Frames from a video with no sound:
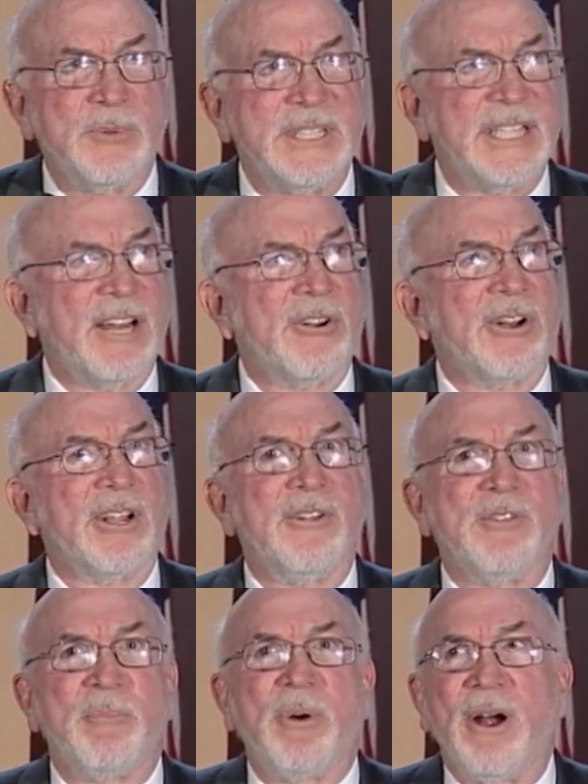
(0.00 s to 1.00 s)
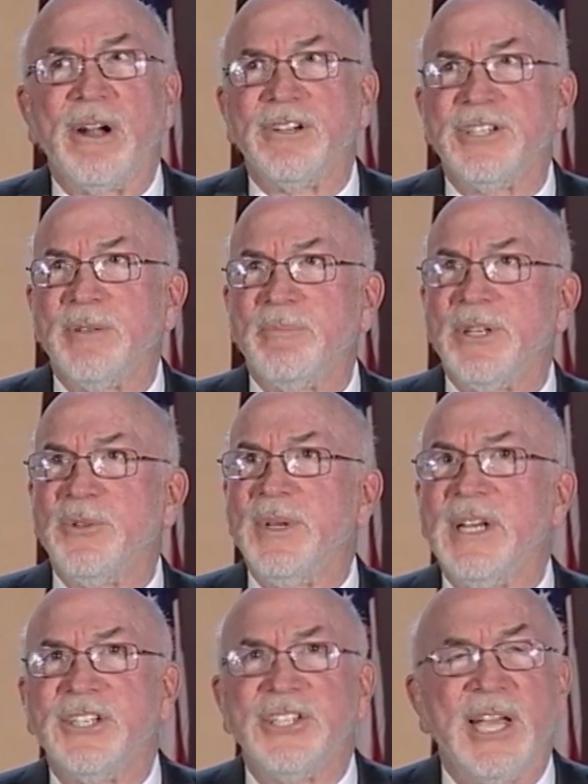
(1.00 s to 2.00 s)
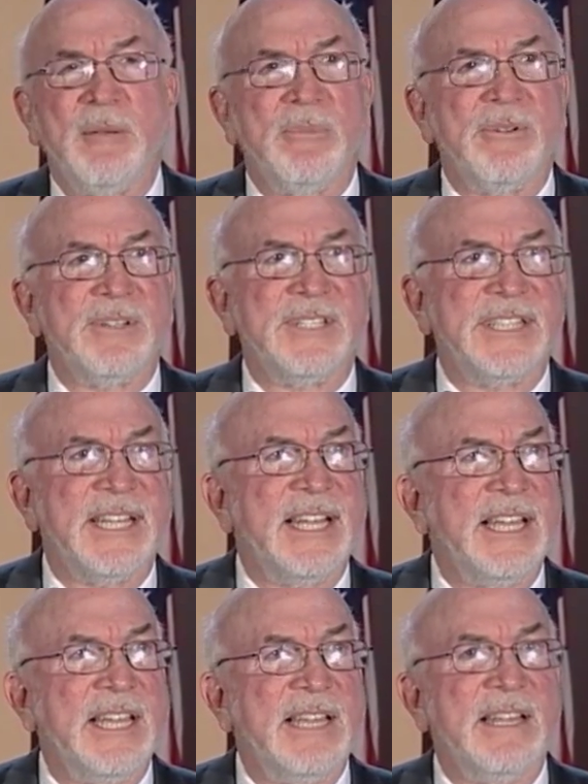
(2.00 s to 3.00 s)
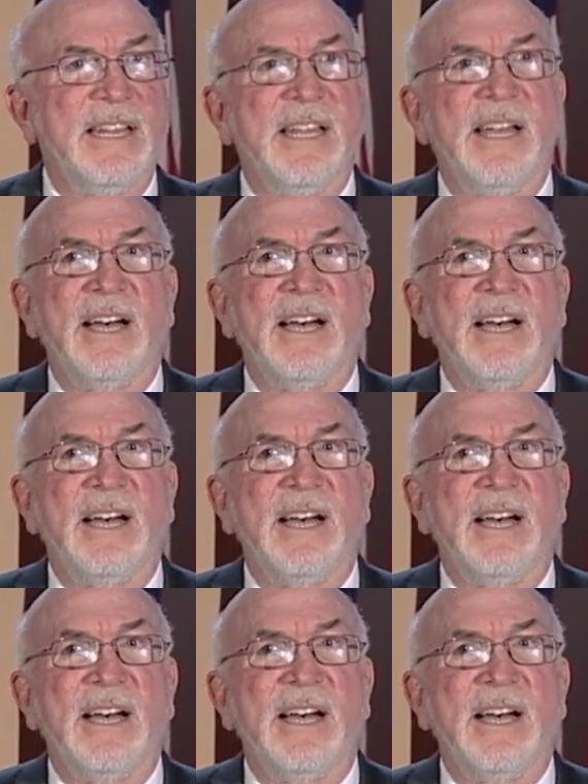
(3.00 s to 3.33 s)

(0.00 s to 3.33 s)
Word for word: said earlier, of the partnership between the Chamber of the City and